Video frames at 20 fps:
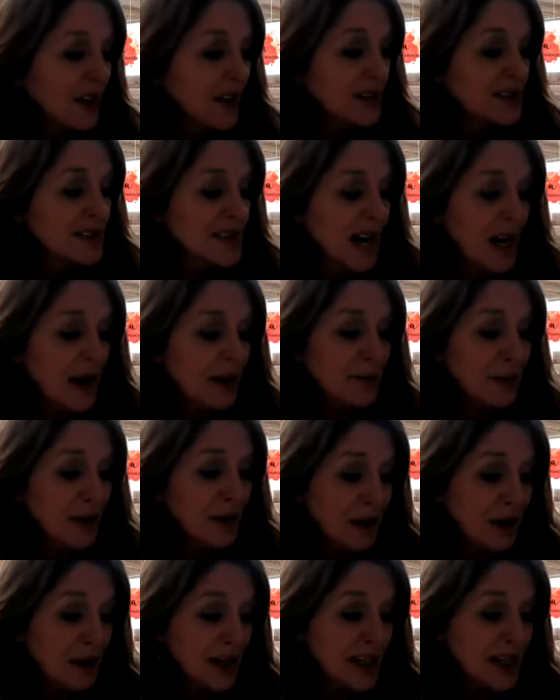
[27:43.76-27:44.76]
Time
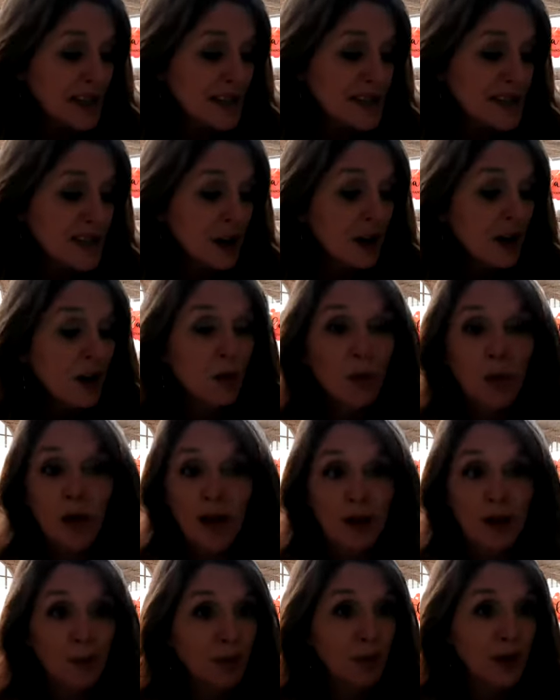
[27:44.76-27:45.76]
periods, we're
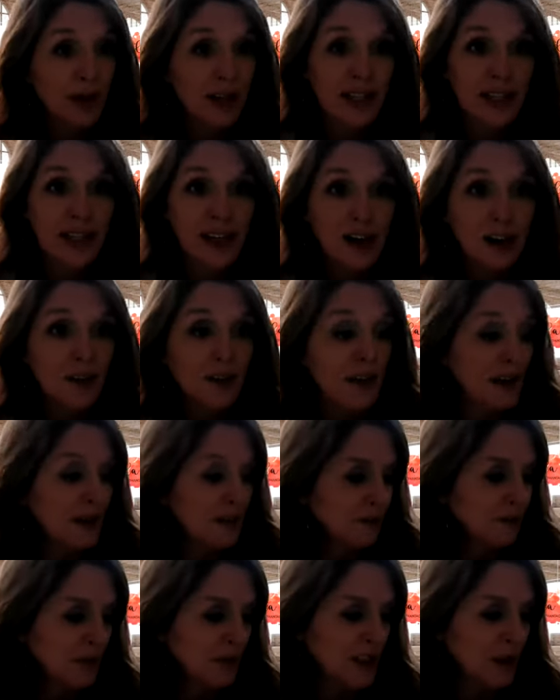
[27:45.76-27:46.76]
going to put in here that,
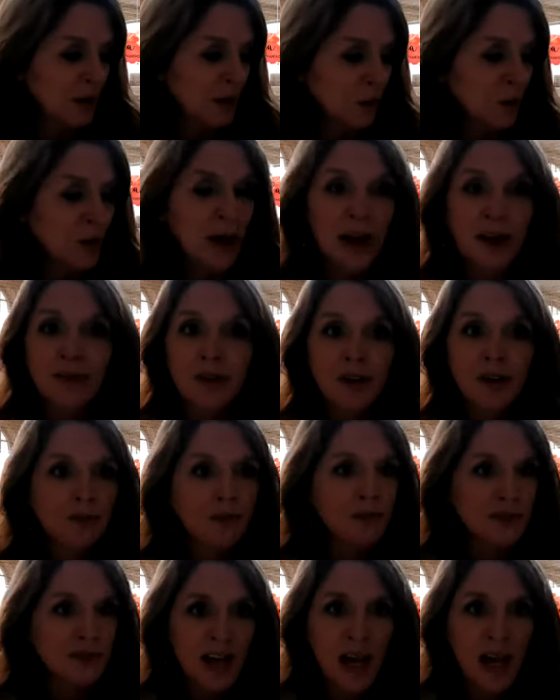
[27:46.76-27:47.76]

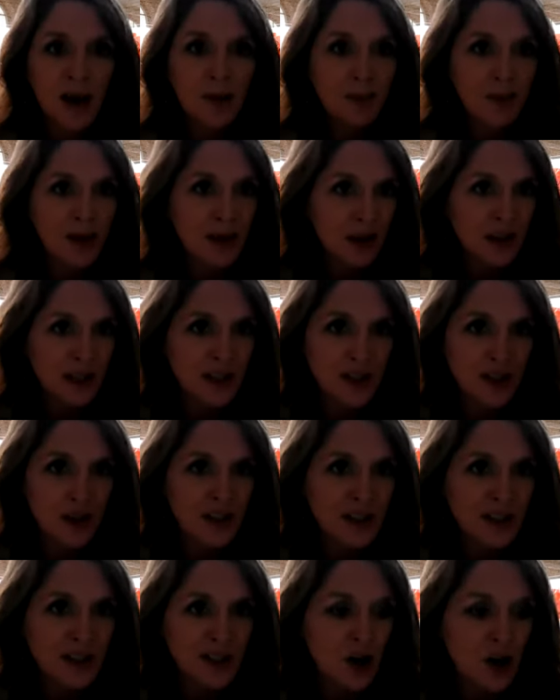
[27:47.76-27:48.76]
whatever time periods are going
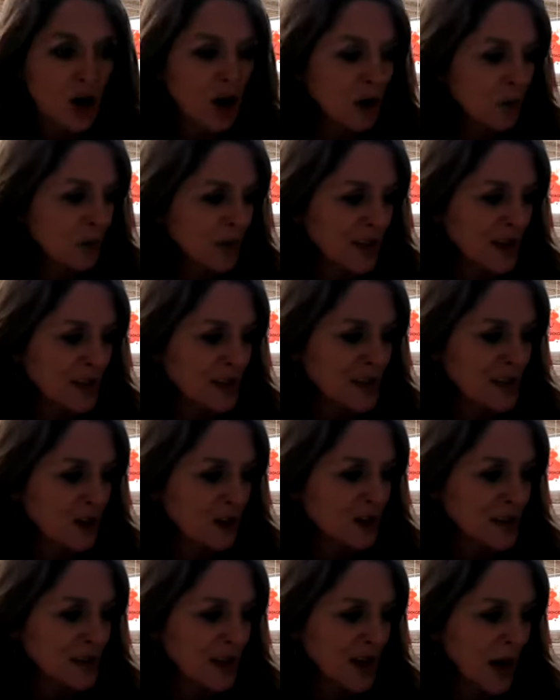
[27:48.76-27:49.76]
to start within a
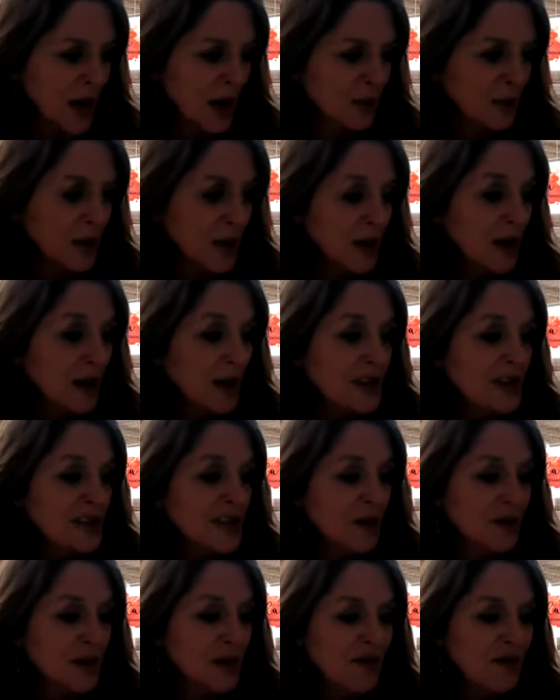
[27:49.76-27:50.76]
certain time.
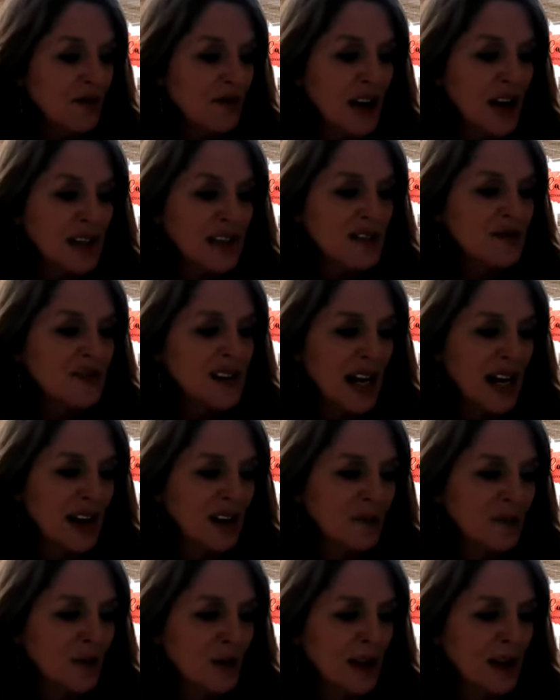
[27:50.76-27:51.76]
So the effective
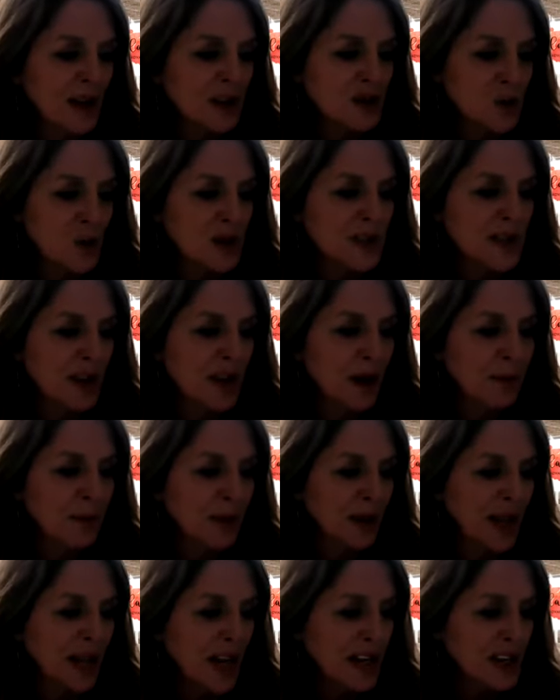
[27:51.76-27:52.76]
date for the short sale
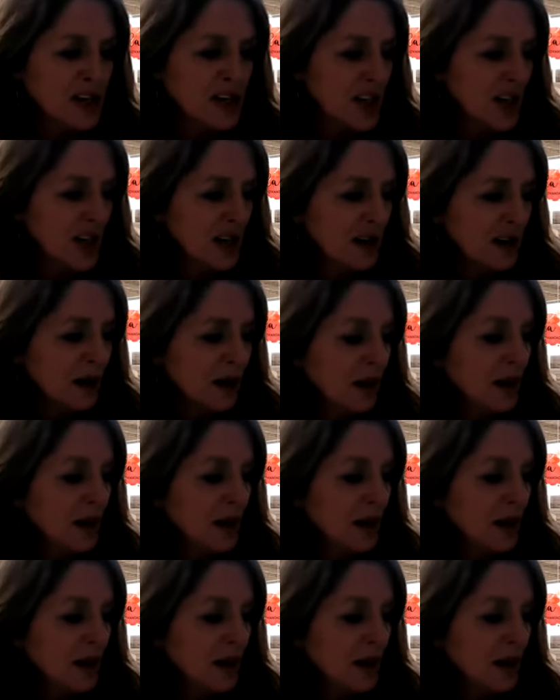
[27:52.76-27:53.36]
application,